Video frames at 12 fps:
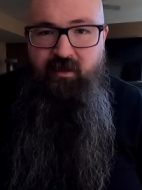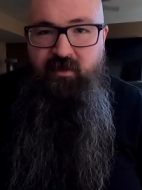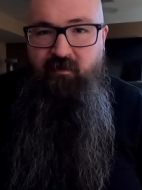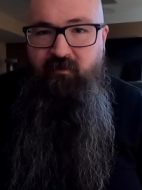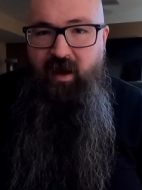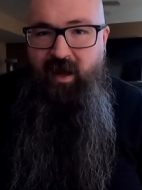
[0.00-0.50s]

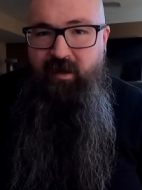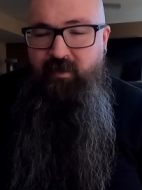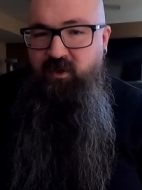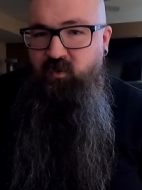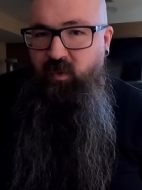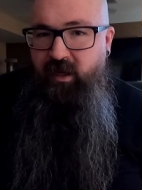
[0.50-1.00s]
divided
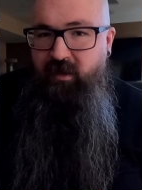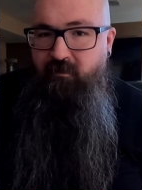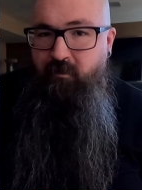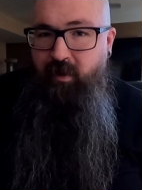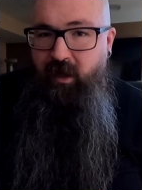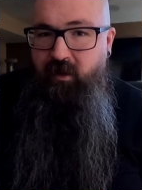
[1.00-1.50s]

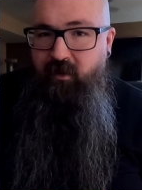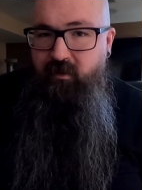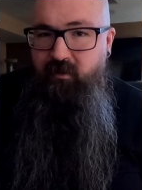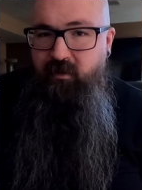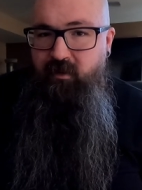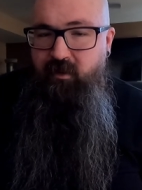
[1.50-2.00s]
between
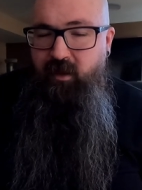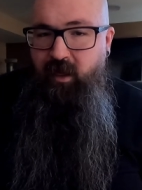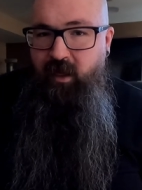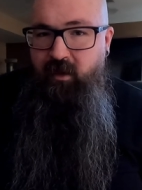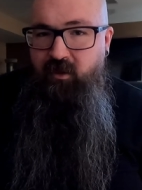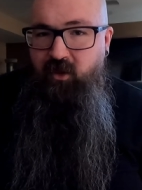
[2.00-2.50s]
butter
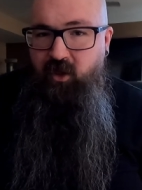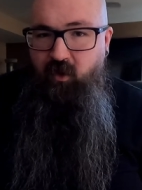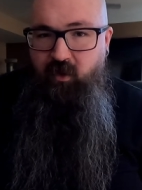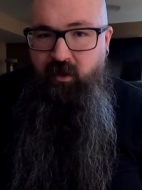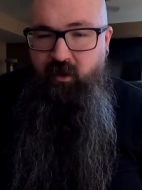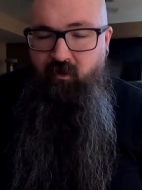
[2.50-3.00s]
and
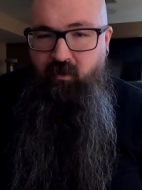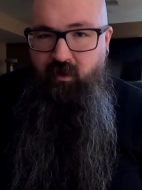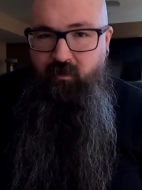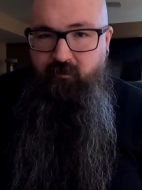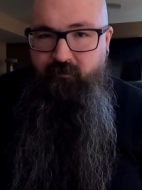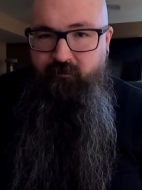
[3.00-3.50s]
coconut
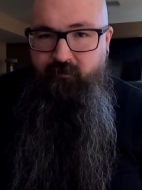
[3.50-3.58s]
oil.